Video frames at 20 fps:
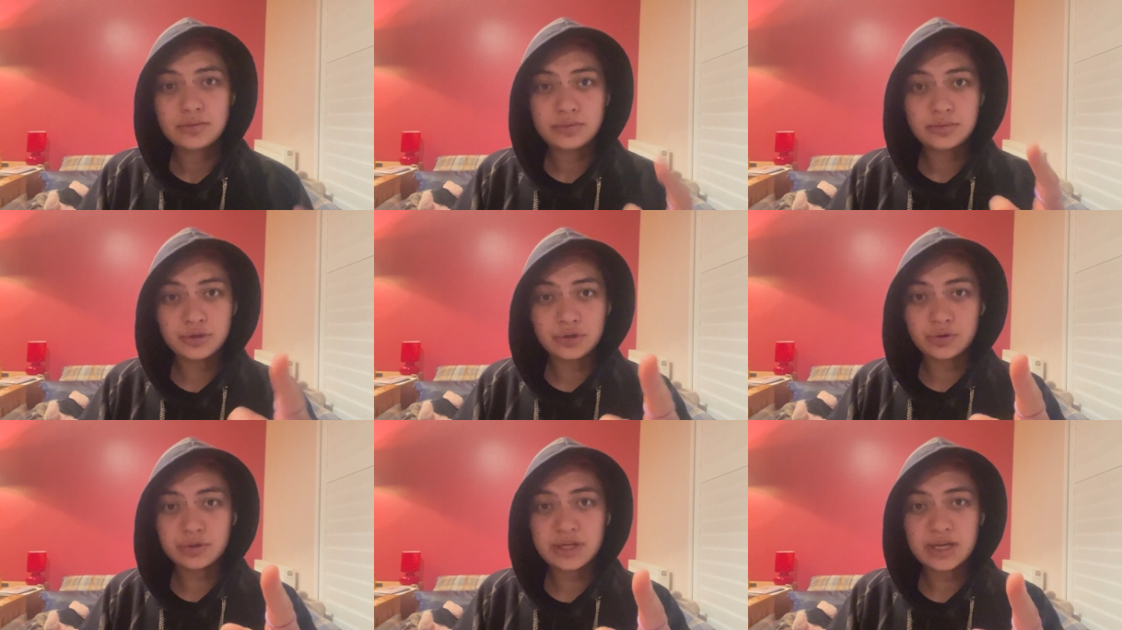
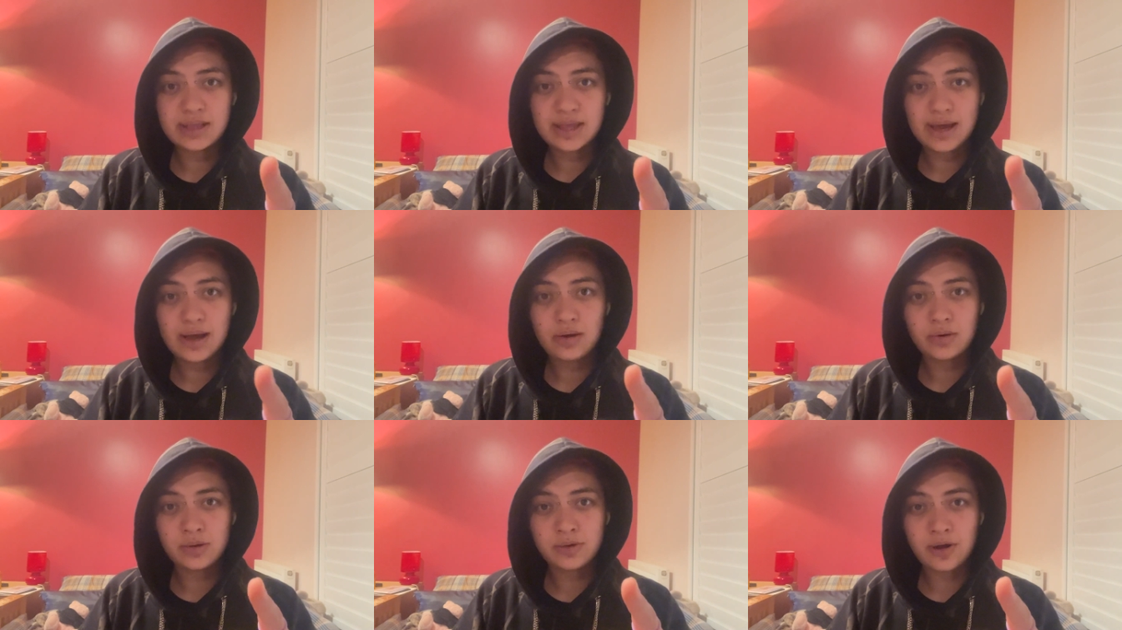Don't take that
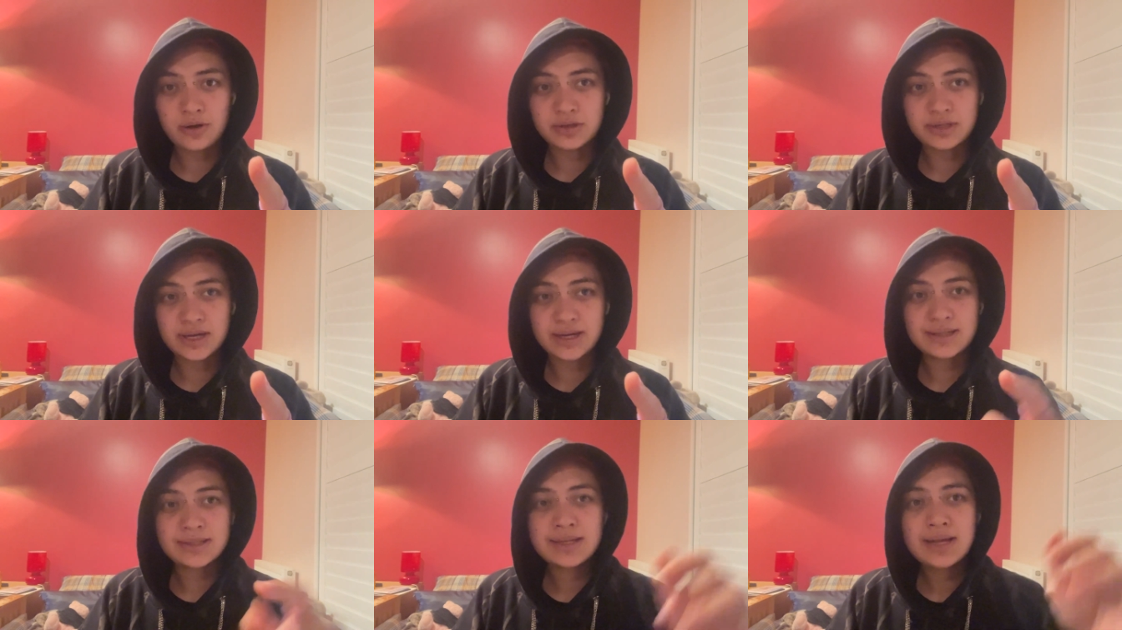out of
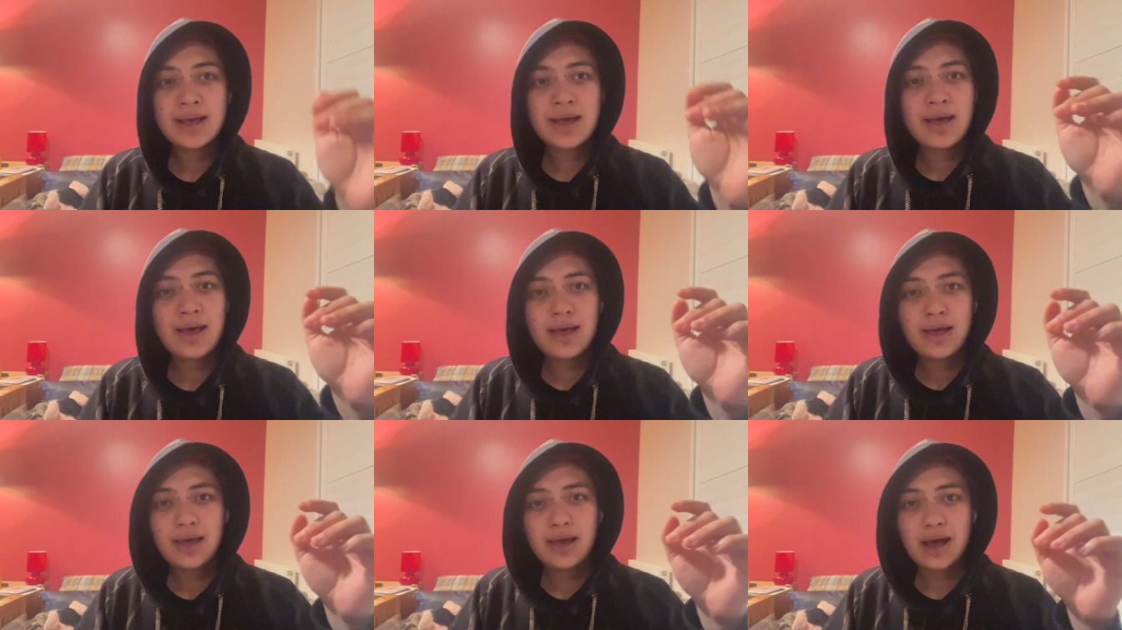context.
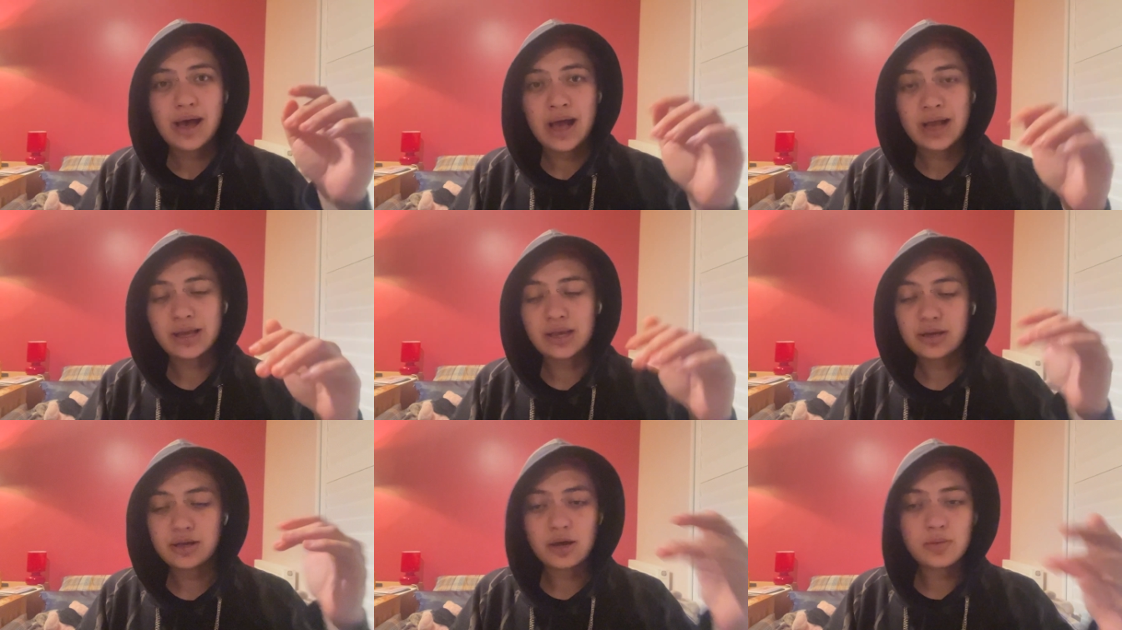I
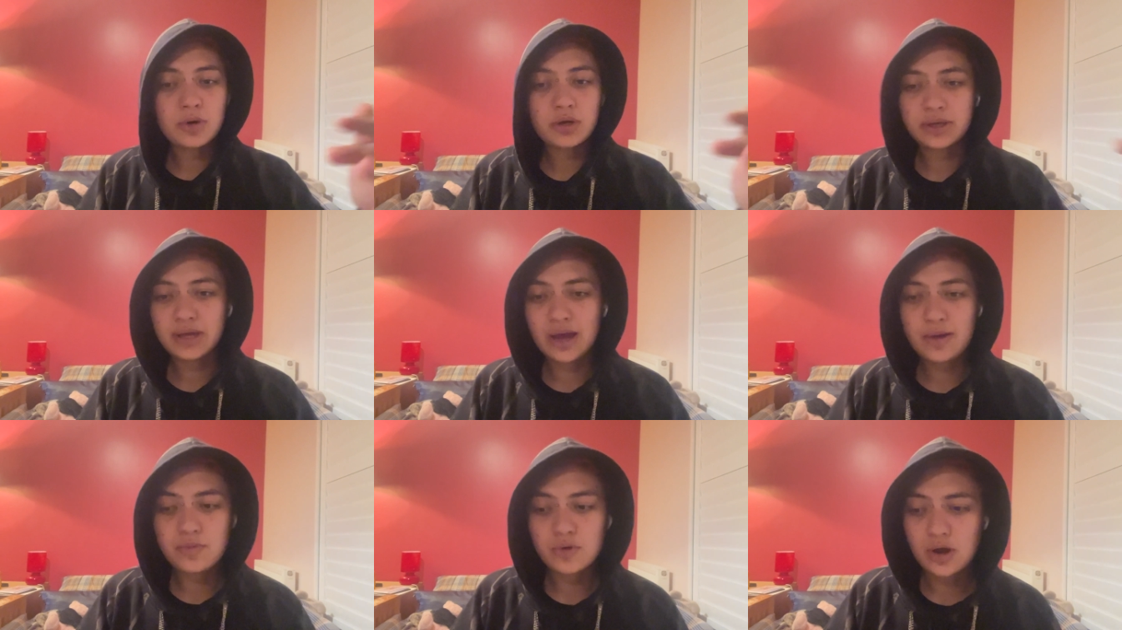can come on
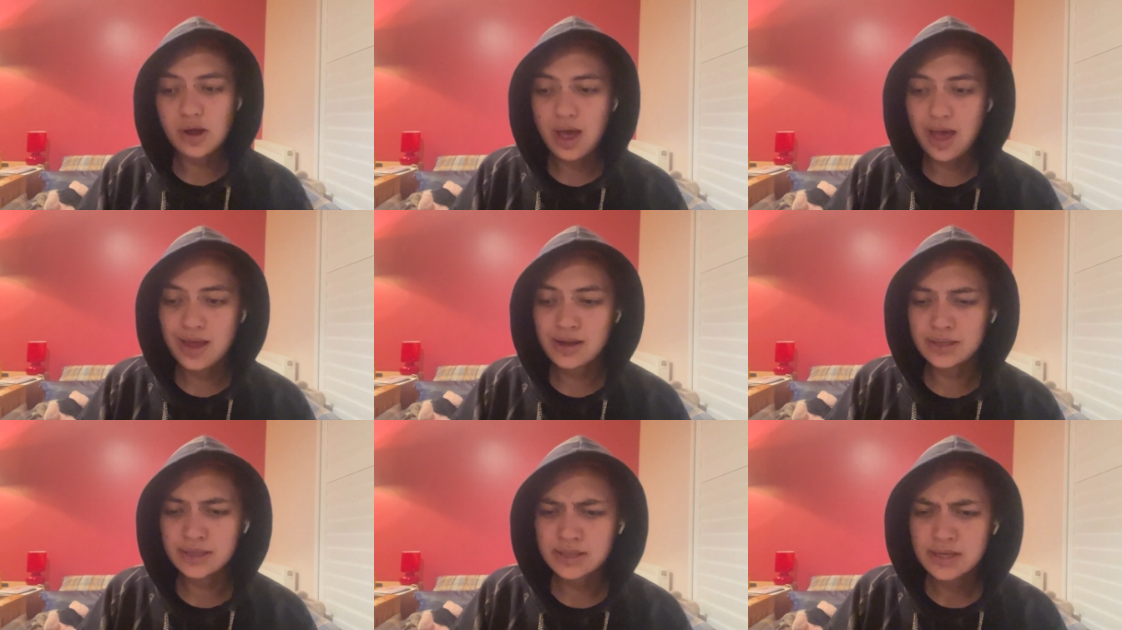camera
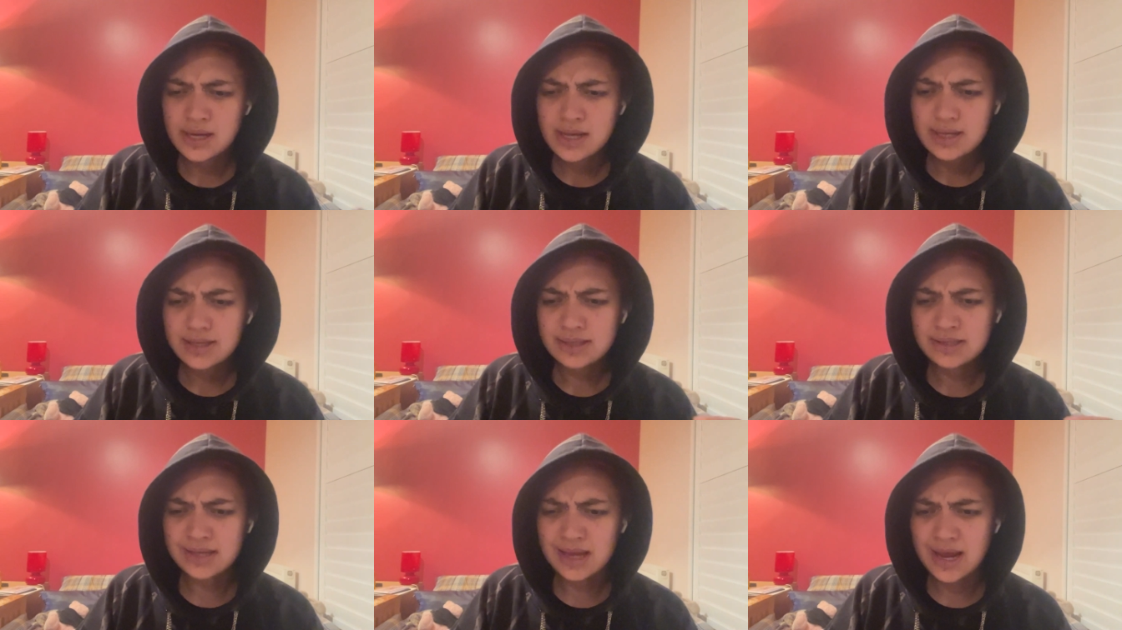and
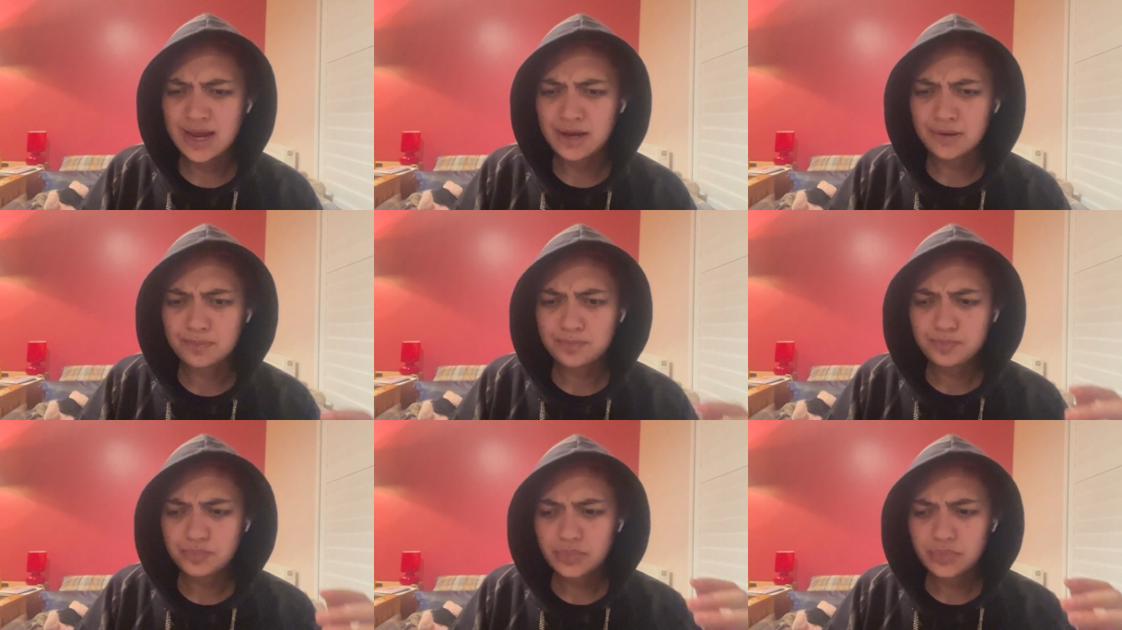say